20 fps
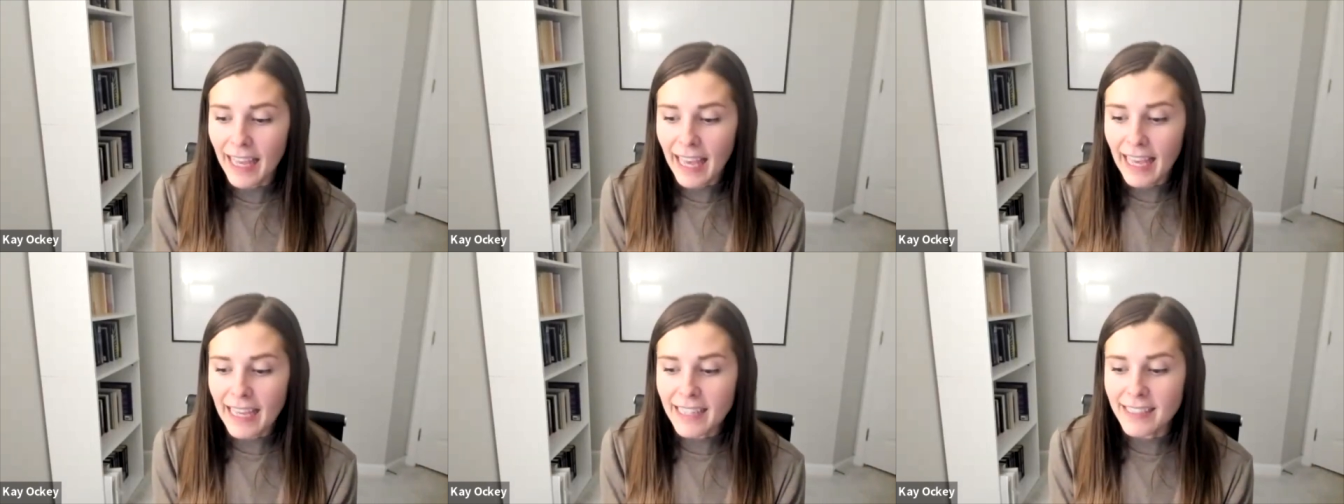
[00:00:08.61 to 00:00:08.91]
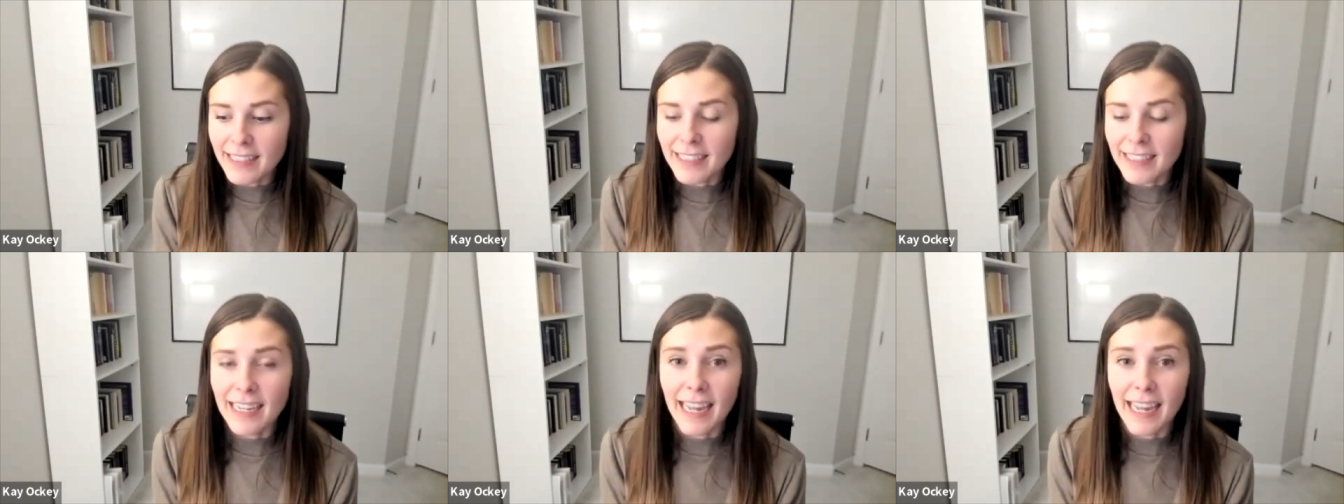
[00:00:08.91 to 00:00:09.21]
And
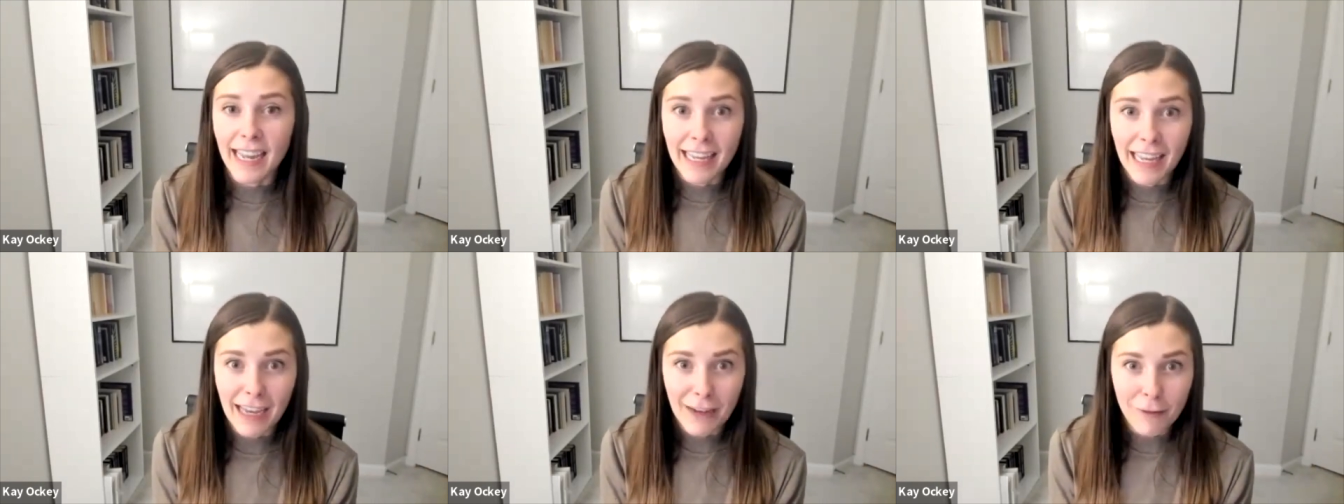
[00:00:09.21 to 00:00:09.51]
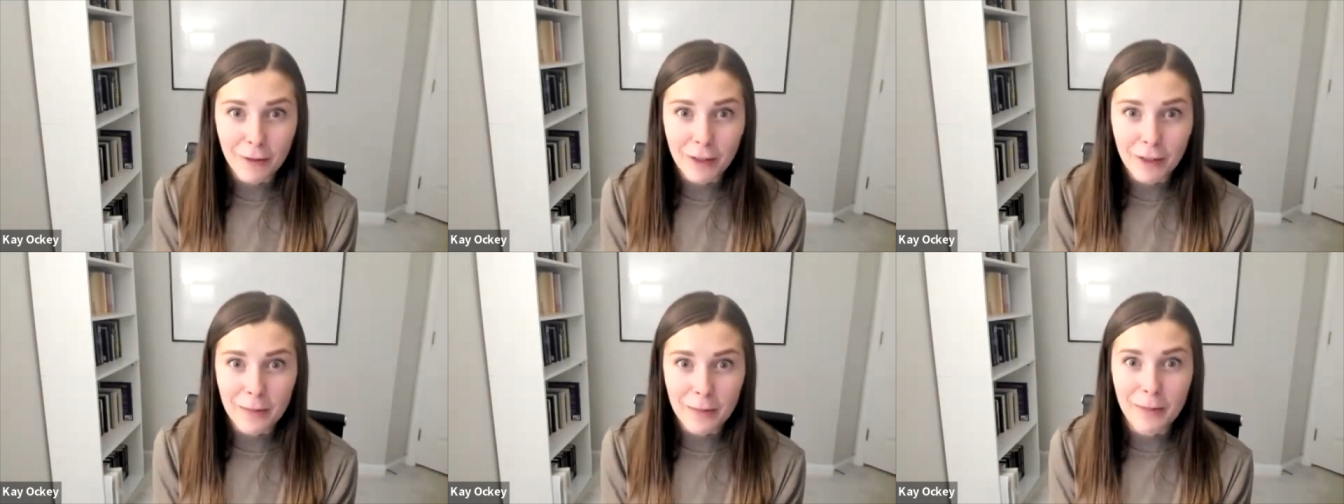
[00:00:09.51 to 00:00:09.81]
today I
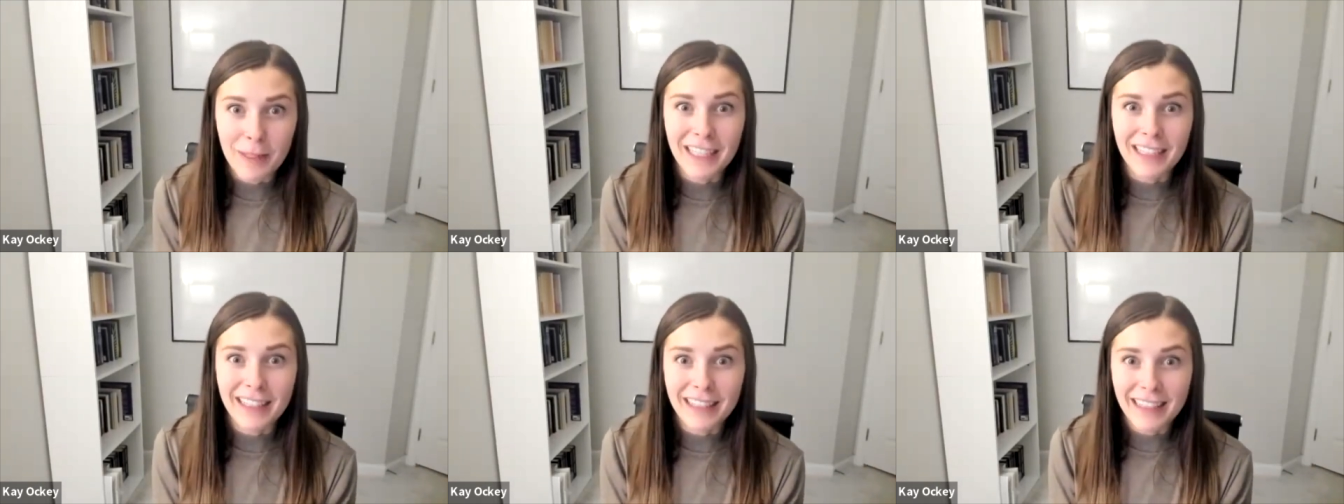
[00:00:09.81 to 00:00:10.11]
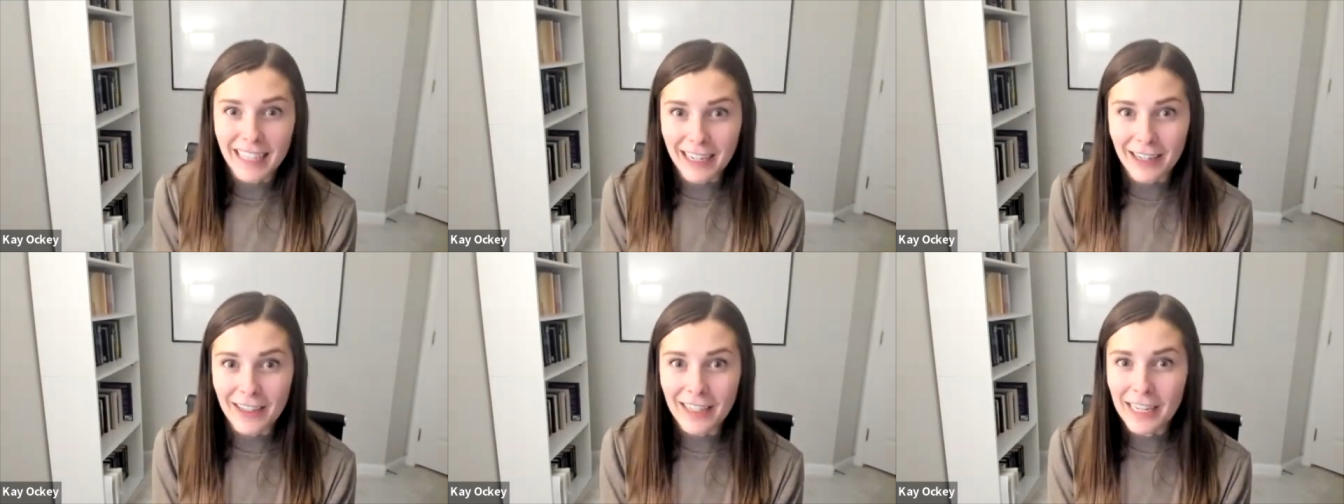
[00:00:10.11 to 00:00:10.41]
have with me
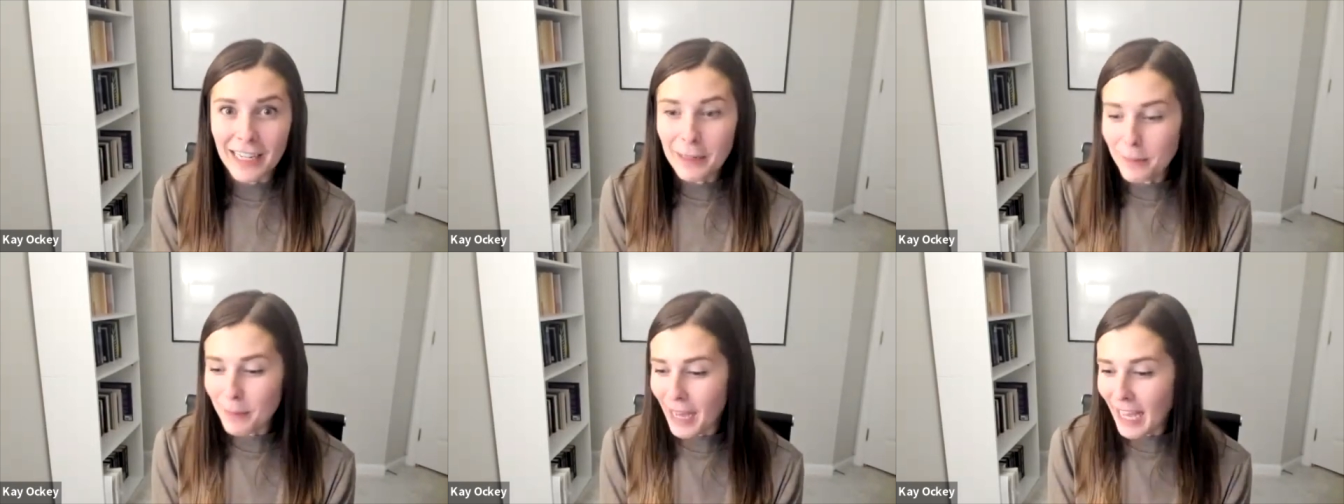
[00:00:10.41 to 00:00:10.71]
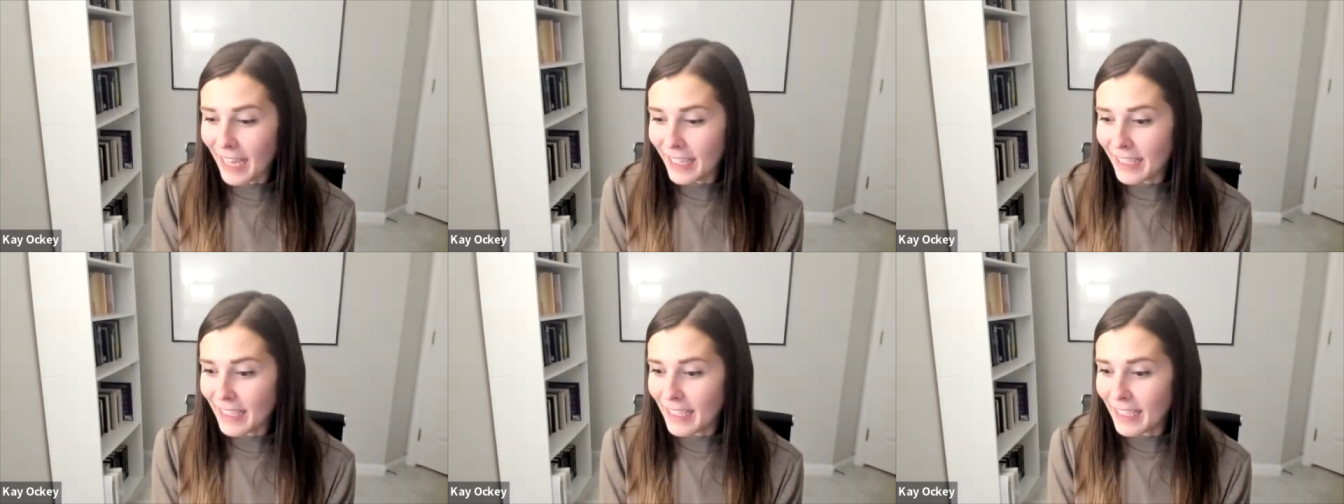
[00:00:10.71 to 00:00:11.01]
Larry and
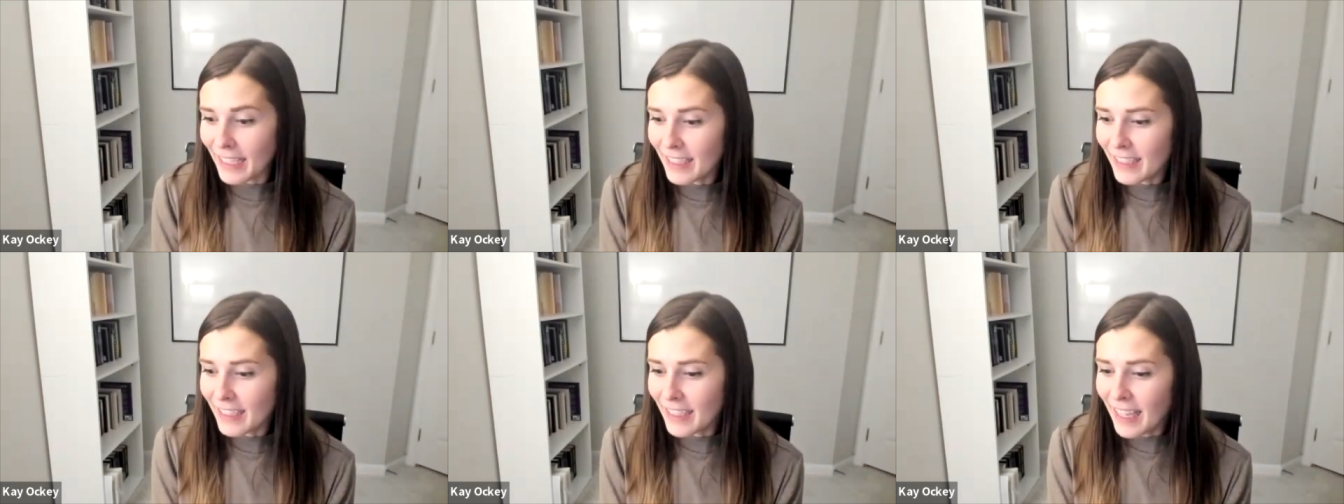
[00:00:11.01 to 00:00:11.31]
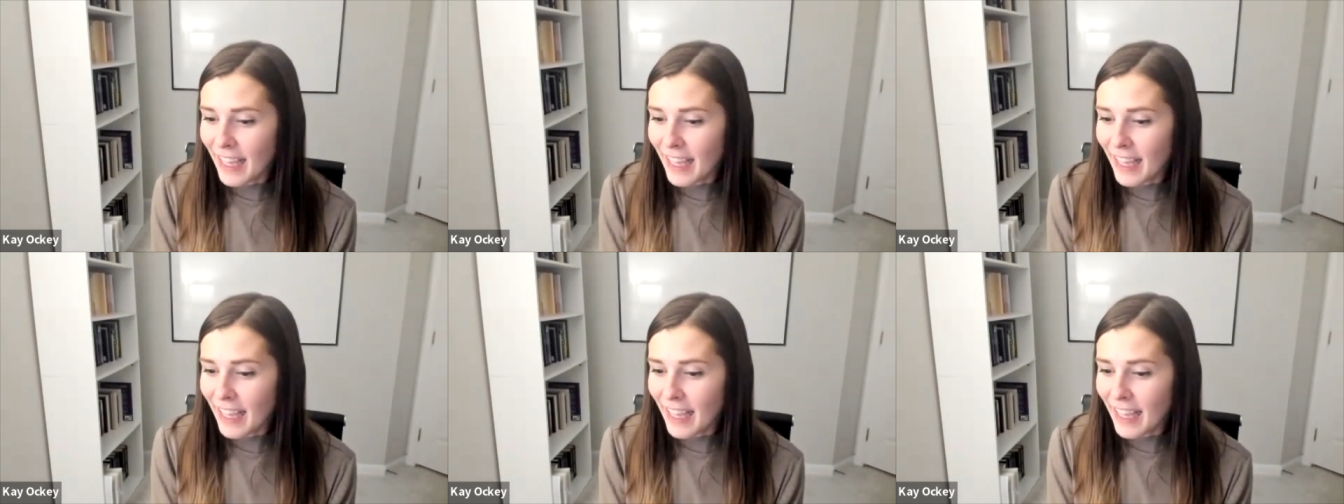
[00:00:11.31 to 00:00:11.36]
Maggie.